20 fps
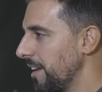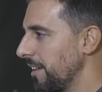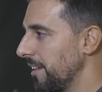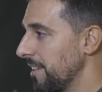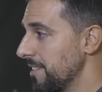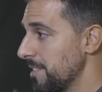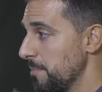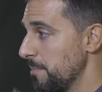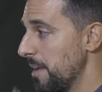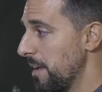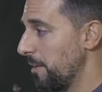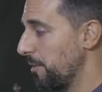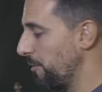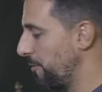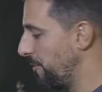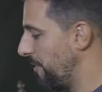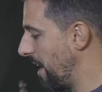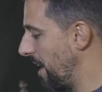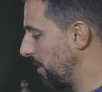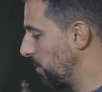As a matter of
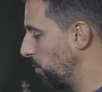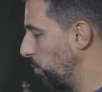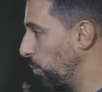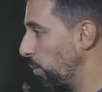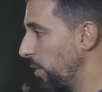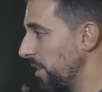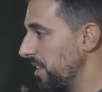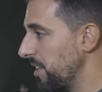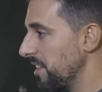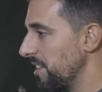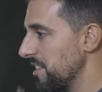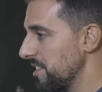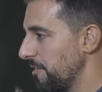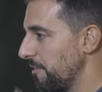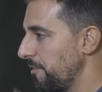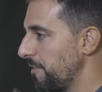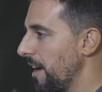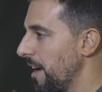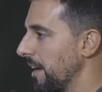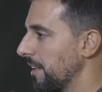fact, within this
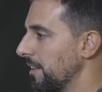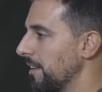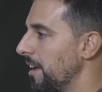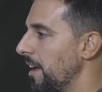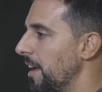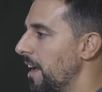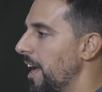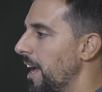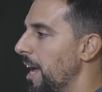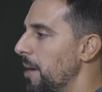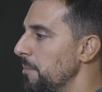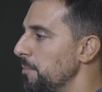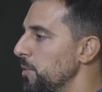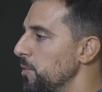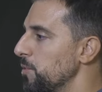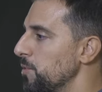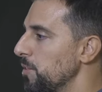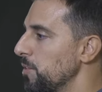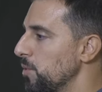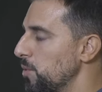effect, I'm
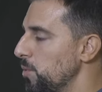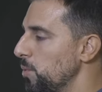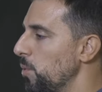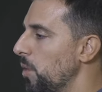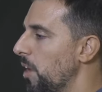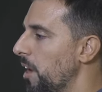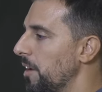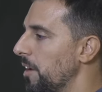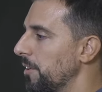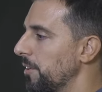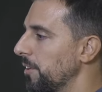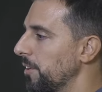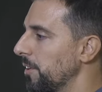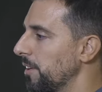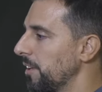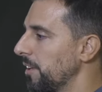using two other